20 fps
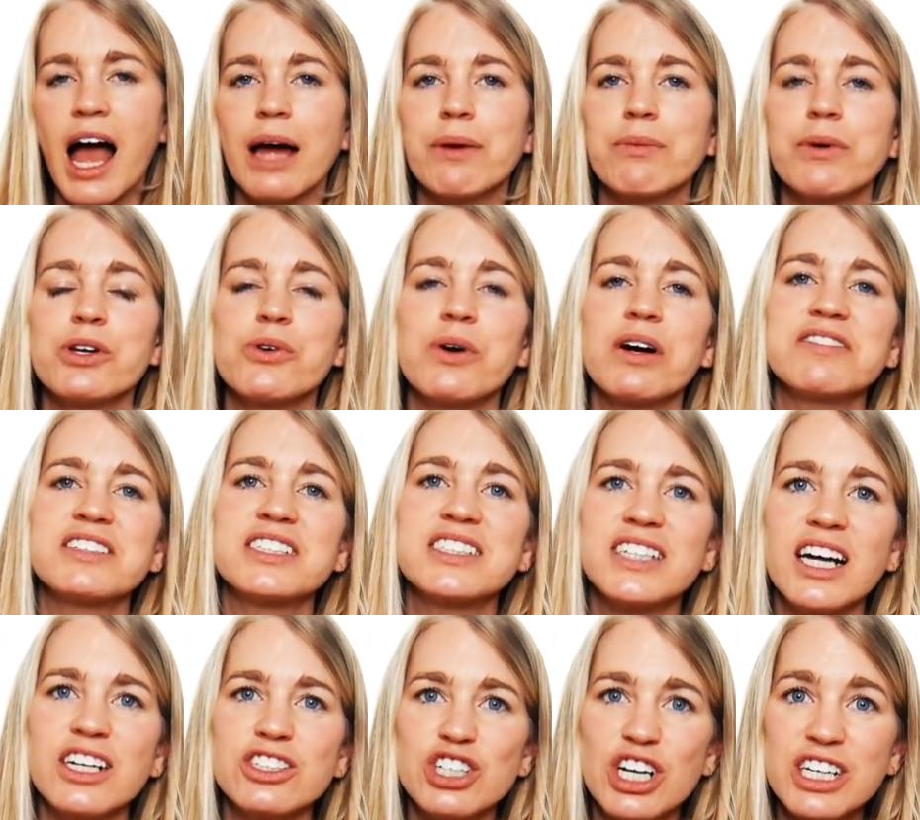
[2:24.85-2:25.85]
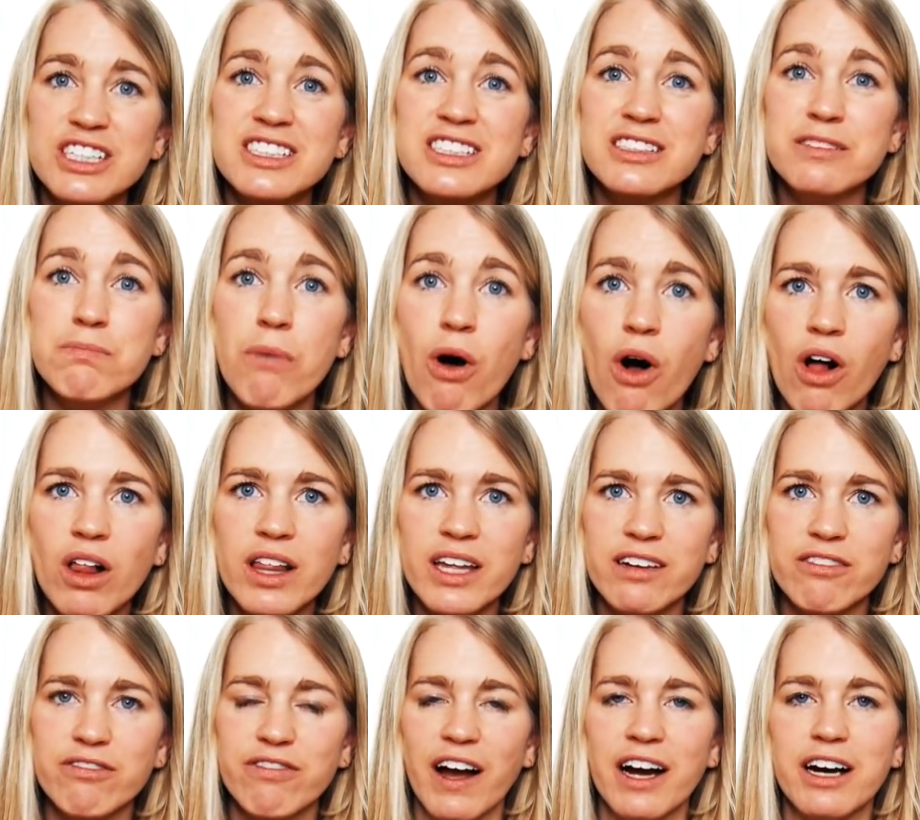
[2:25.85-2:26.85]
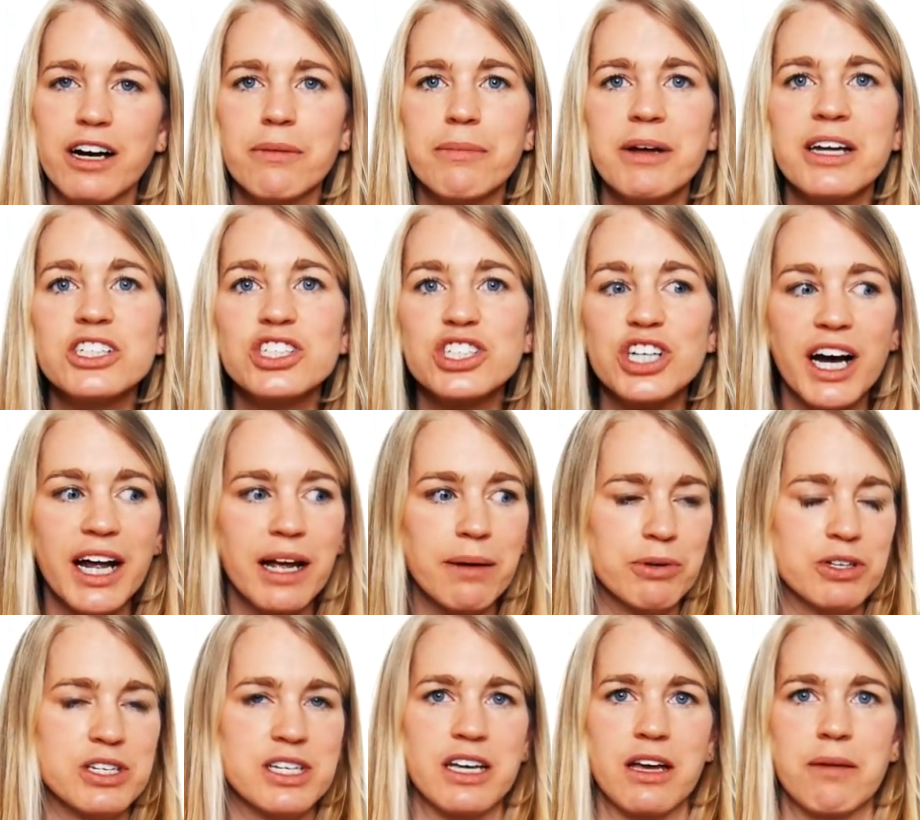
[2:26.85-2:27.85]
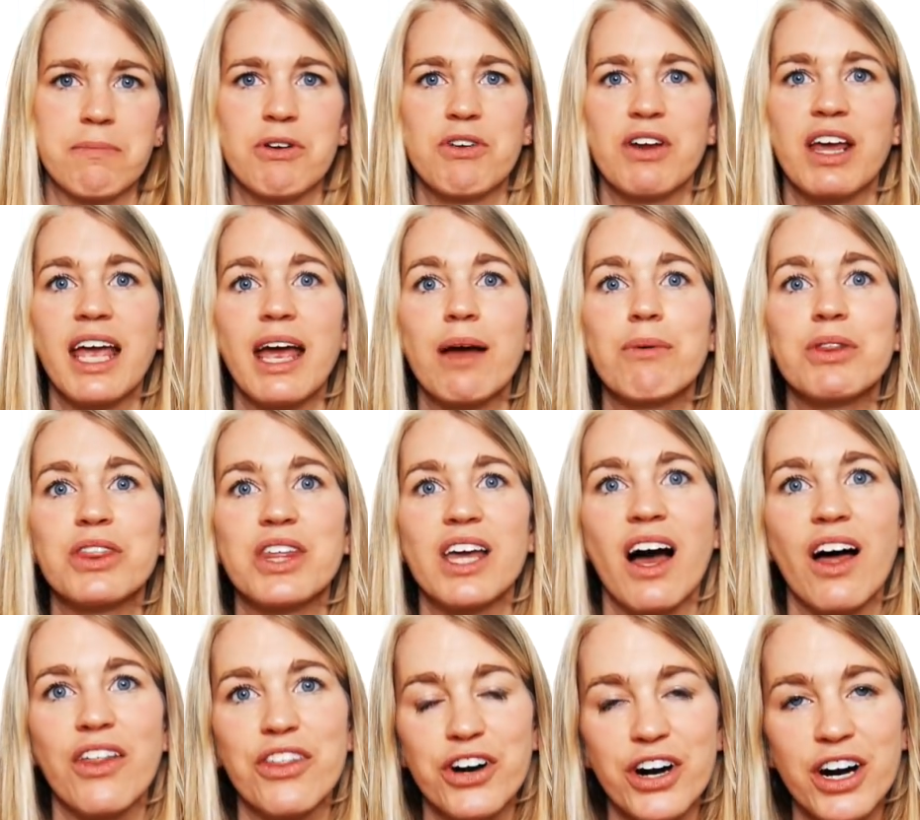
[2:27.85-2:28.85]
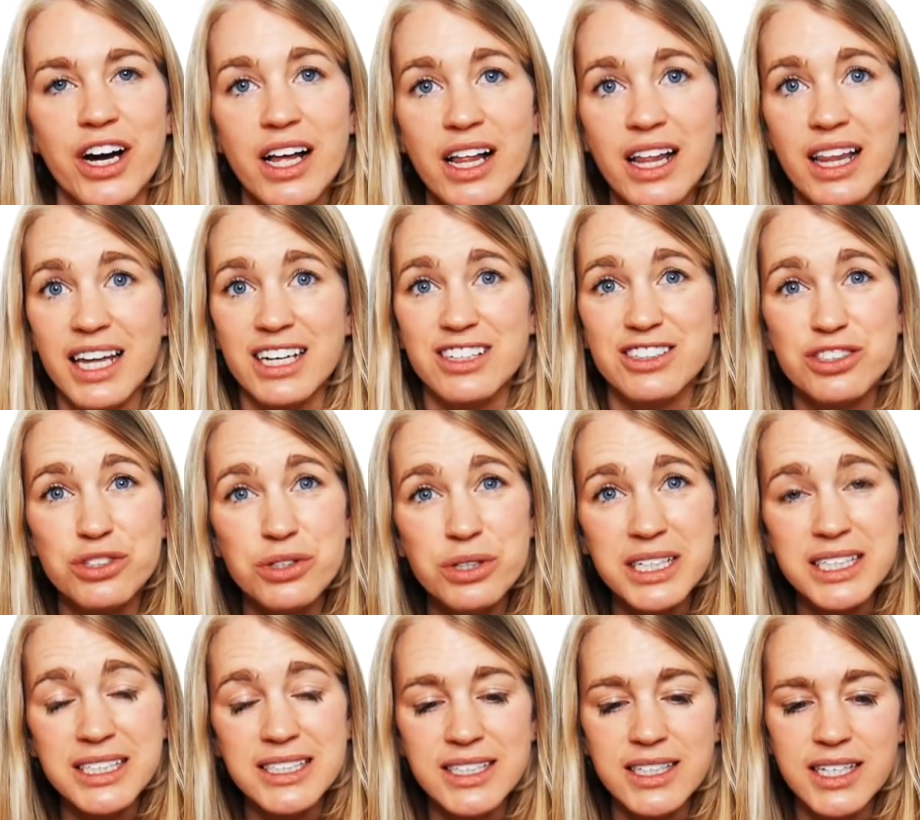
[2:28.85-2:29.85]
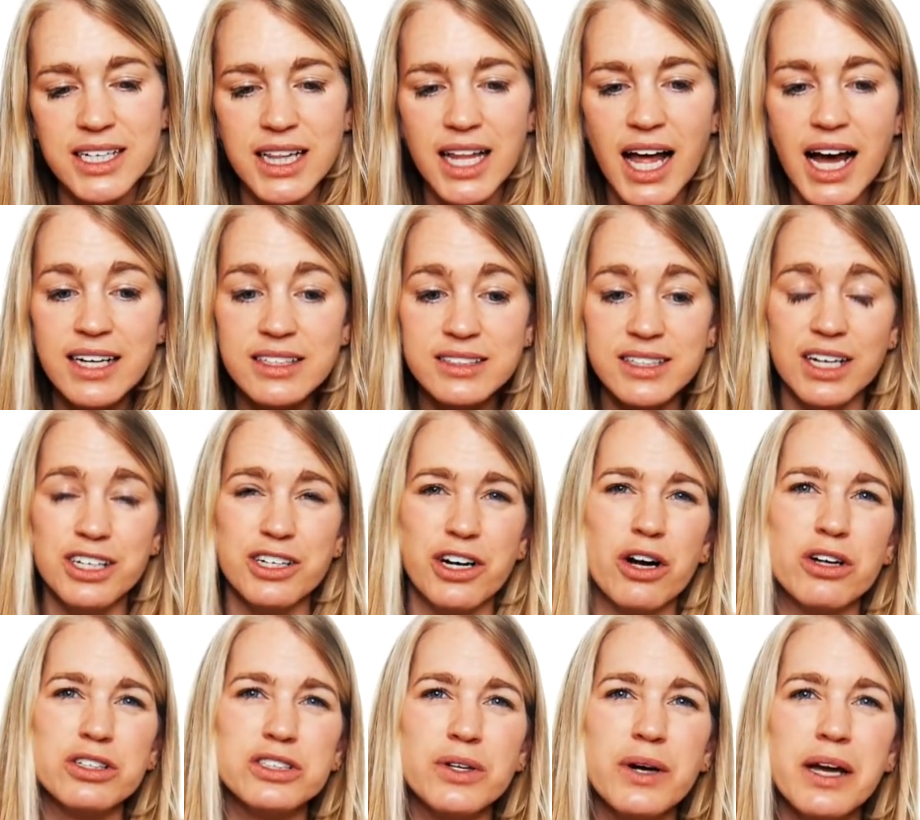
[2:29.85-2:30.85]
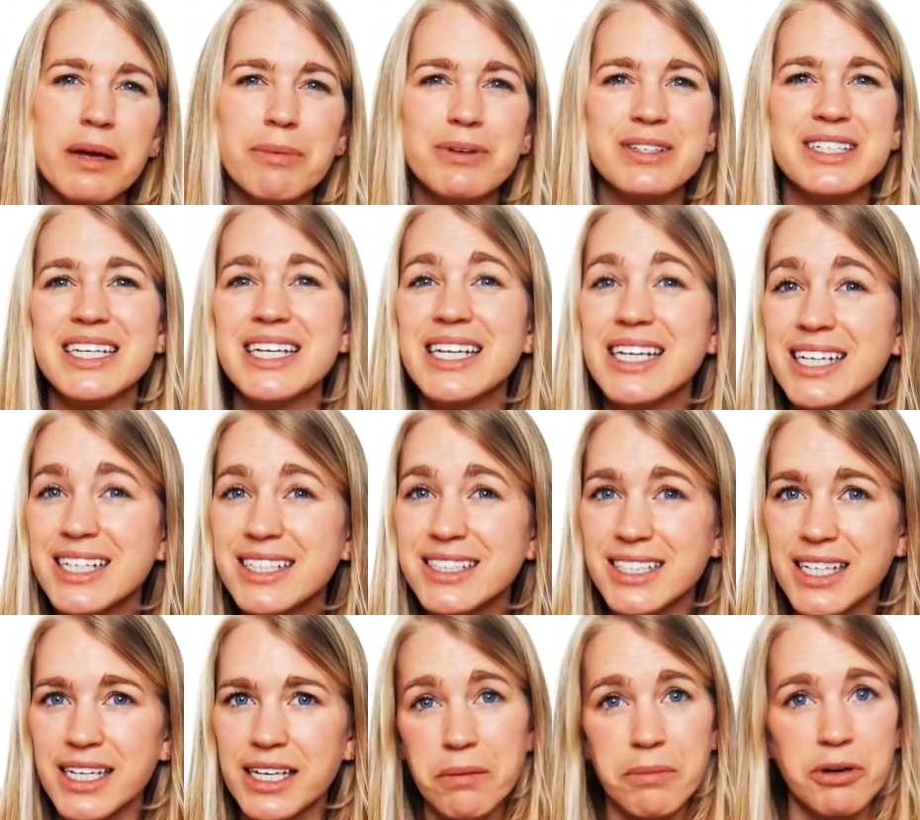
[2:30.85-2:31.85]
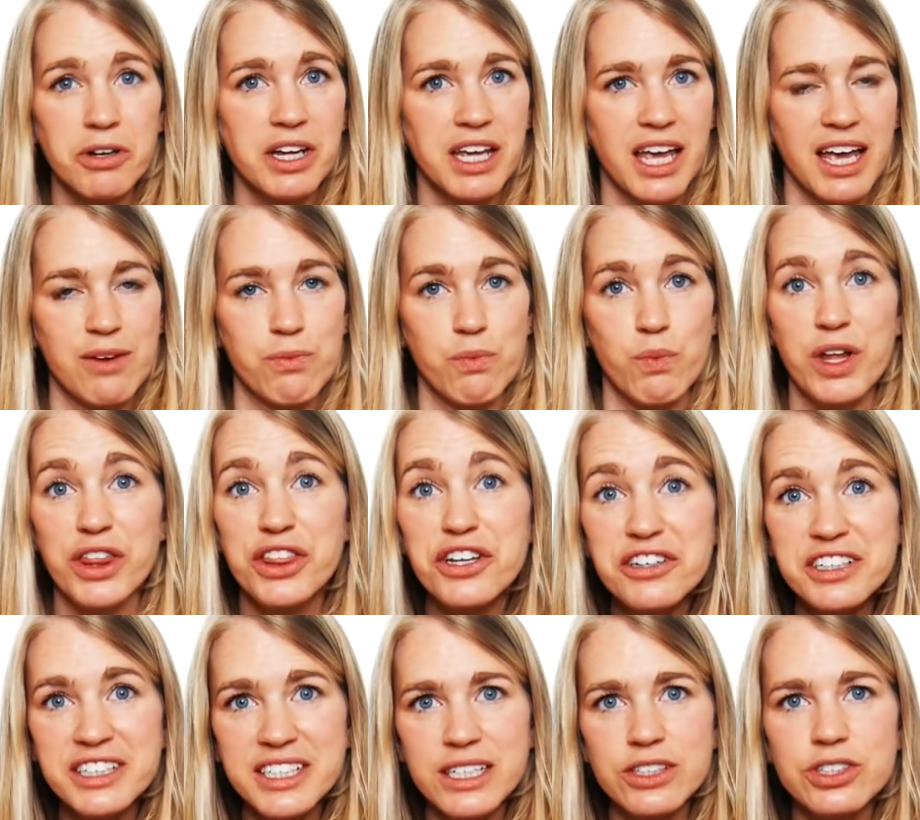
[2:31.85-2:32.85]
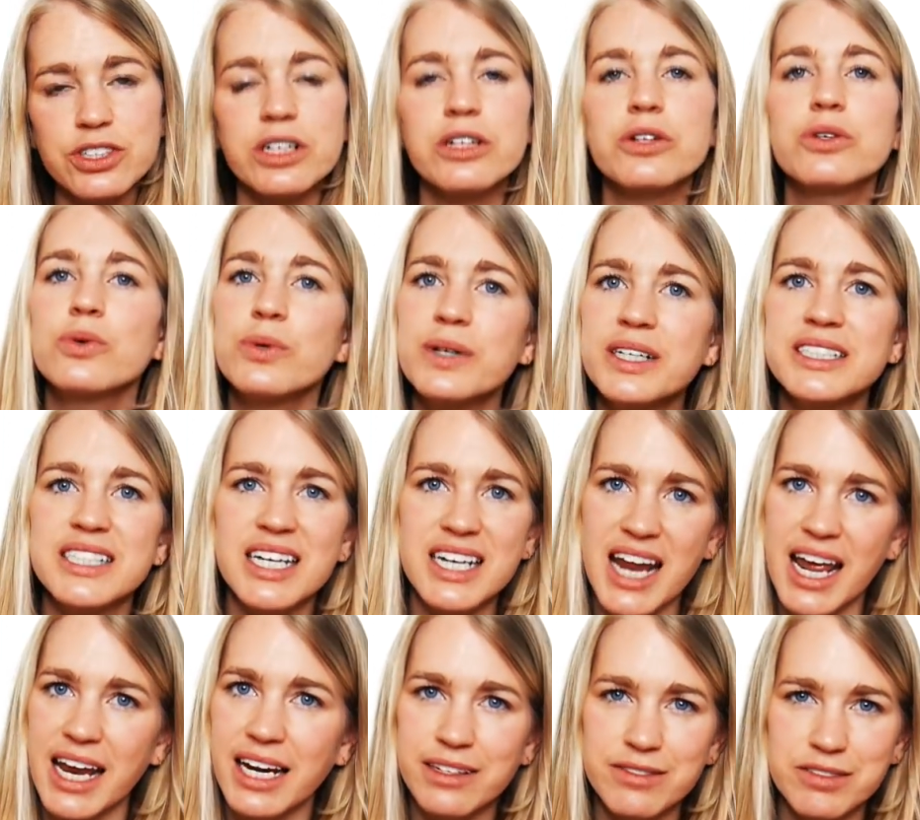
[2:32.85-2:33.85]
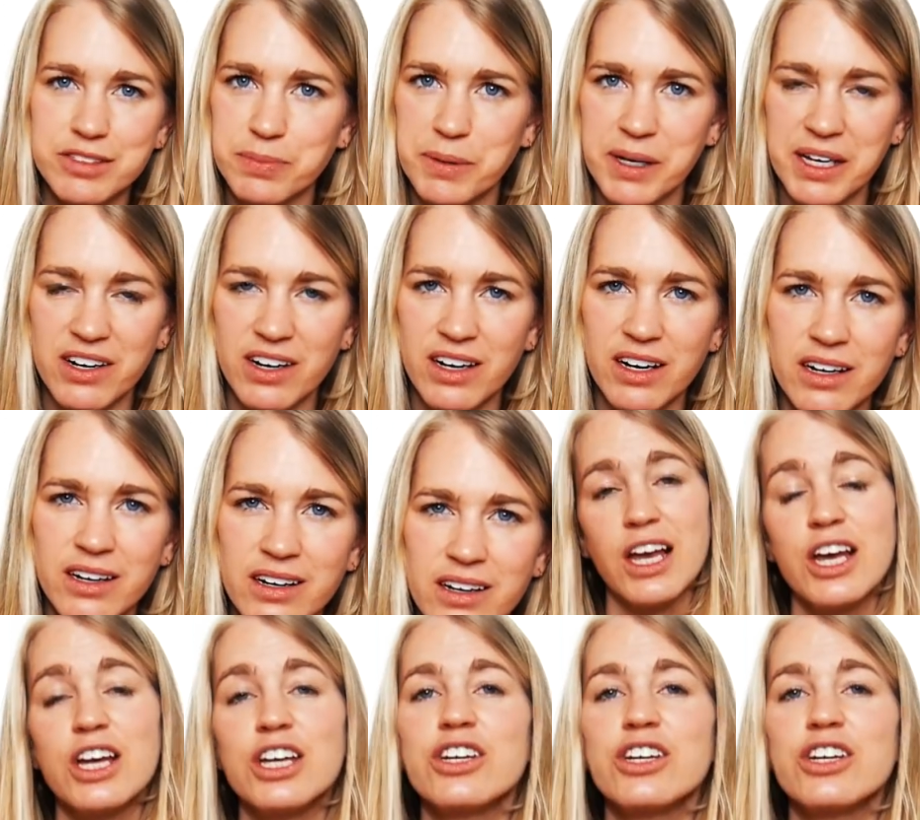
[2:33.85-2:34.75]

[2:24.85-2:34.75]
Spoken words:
And when you have such a small environment, you're able to communicate with the other like students in the class, and you're also able to easily communicate with your teacher who is a native speaker.